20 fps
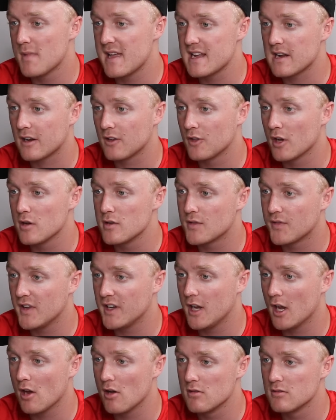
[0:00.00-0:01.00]
make those
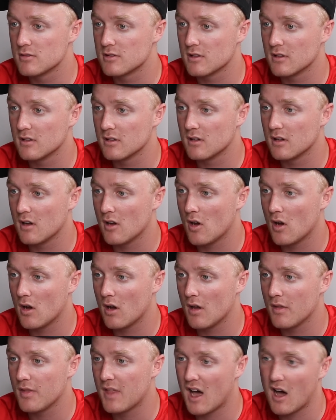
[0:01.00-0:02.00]
videos
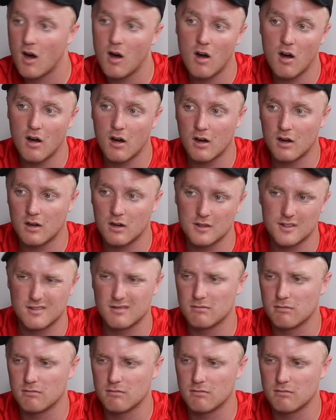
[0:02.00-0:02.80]
that are